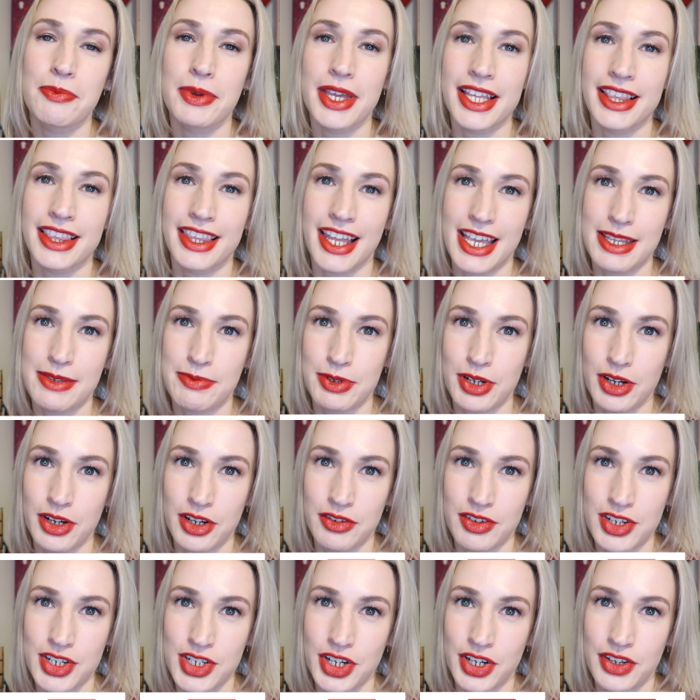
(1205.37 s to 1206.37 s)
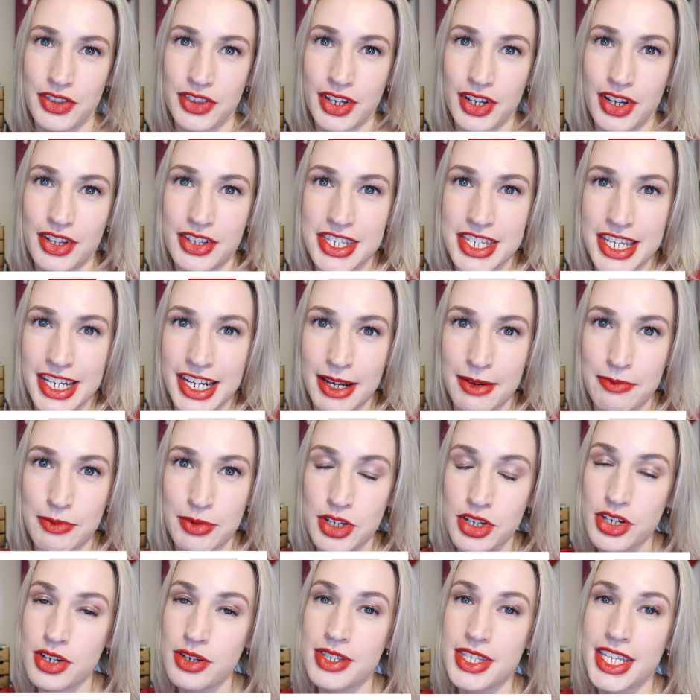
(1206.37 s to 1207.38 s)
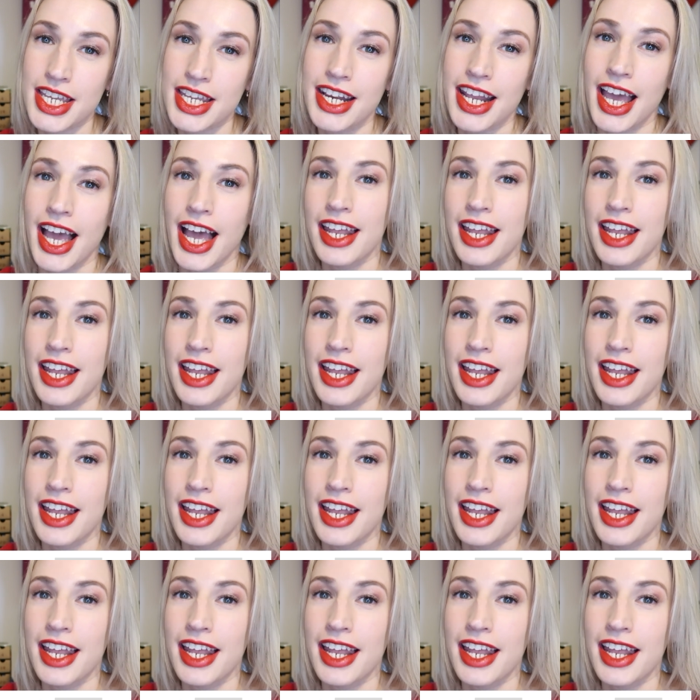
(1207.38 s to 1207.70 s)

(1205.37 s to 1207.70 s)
It lets me know you're enjoying the content I'm producing,